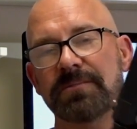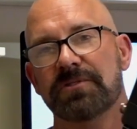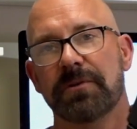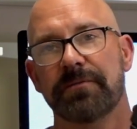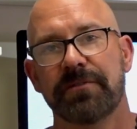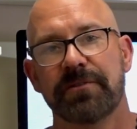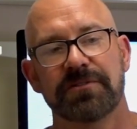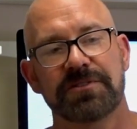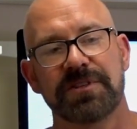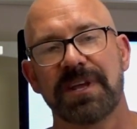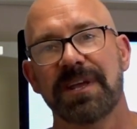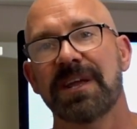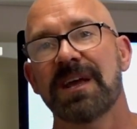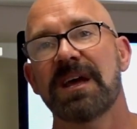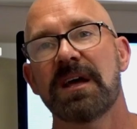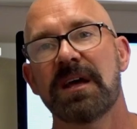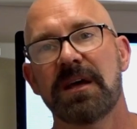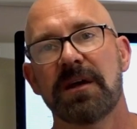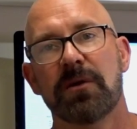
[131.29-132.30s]
So if you're, say,
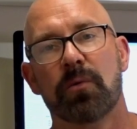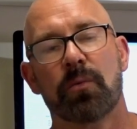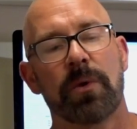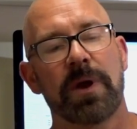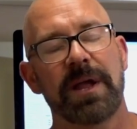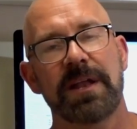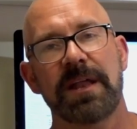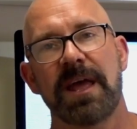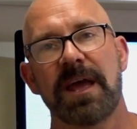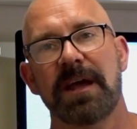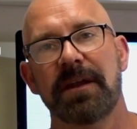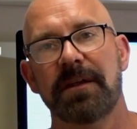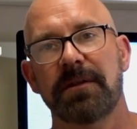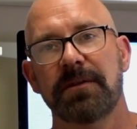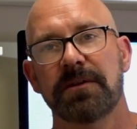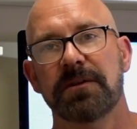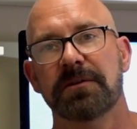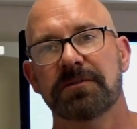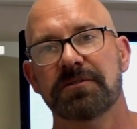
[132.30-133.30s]

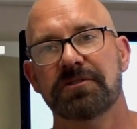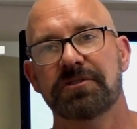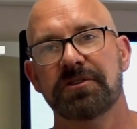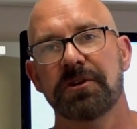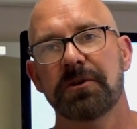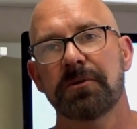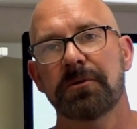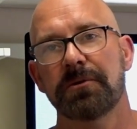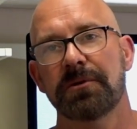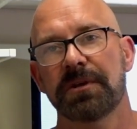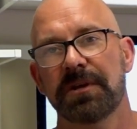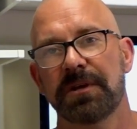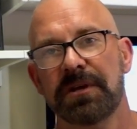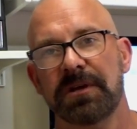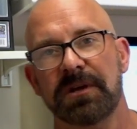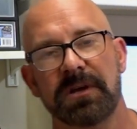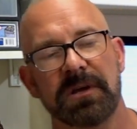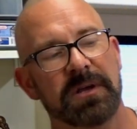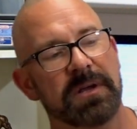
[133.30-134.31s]
right-handed, you can shoot
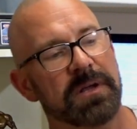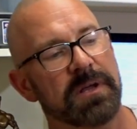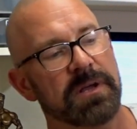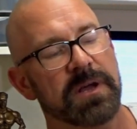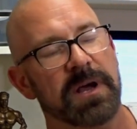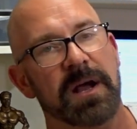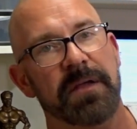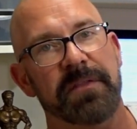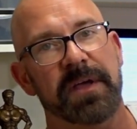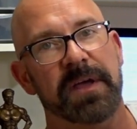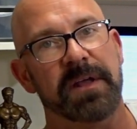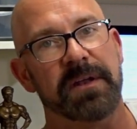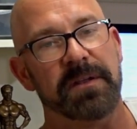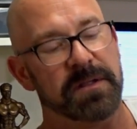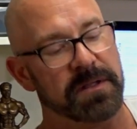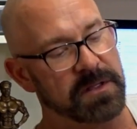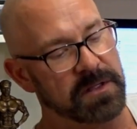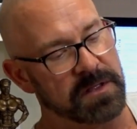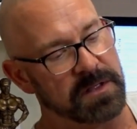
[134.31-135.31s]
and
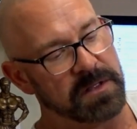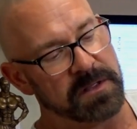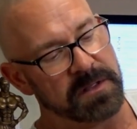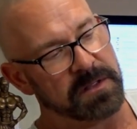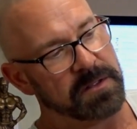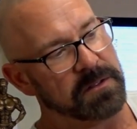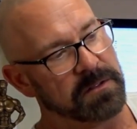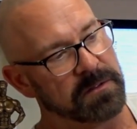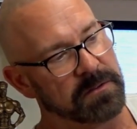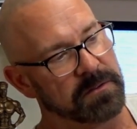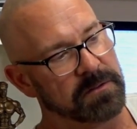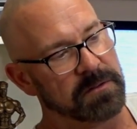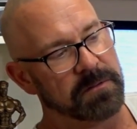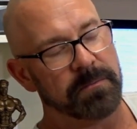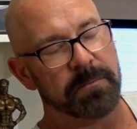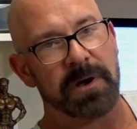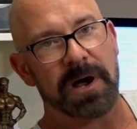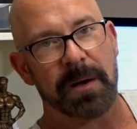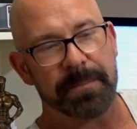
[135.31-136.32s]
then
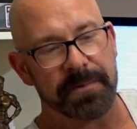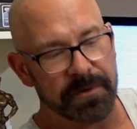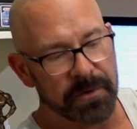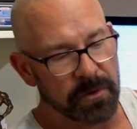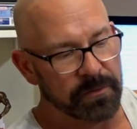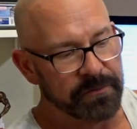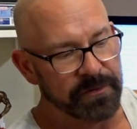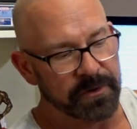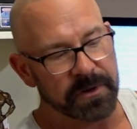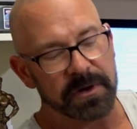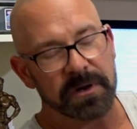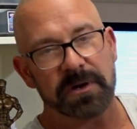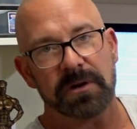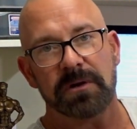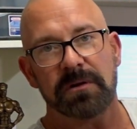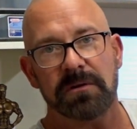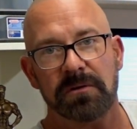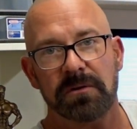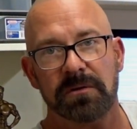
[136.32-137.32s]
pop it over,
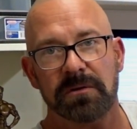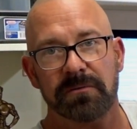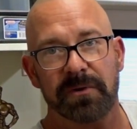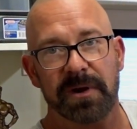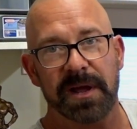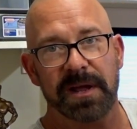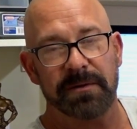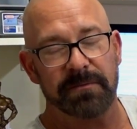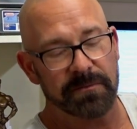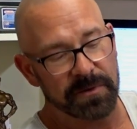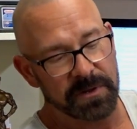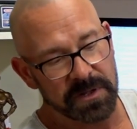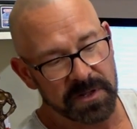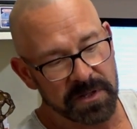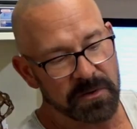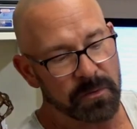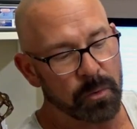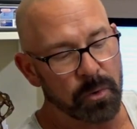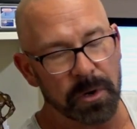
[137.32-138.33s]
right?
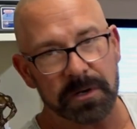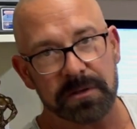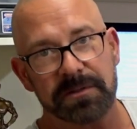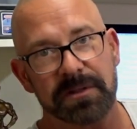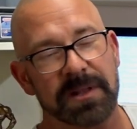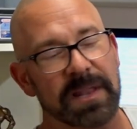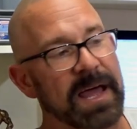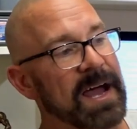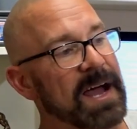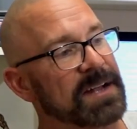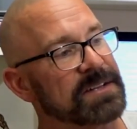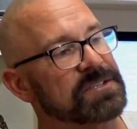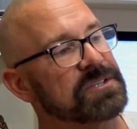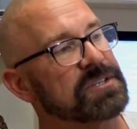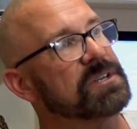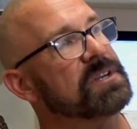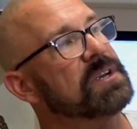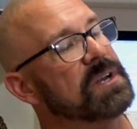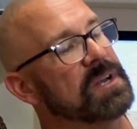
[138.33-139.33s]
Work the
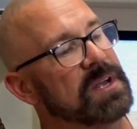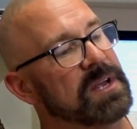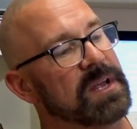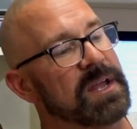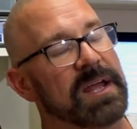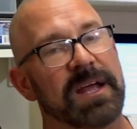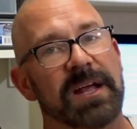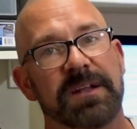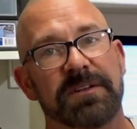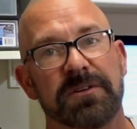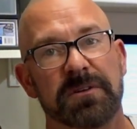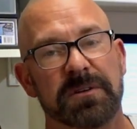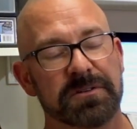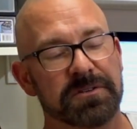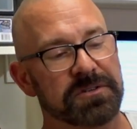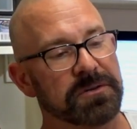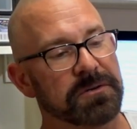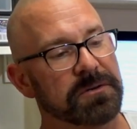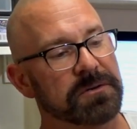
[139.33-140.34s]
latch, and you
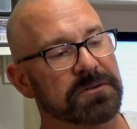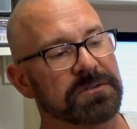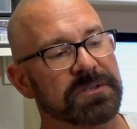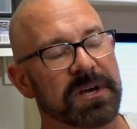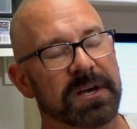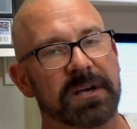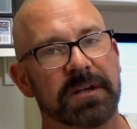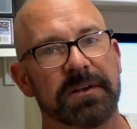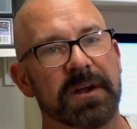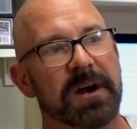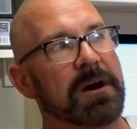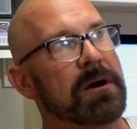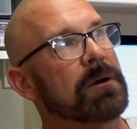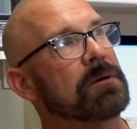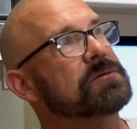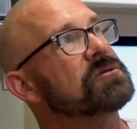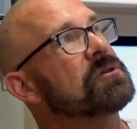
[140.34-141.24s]
can shoot your second arrow.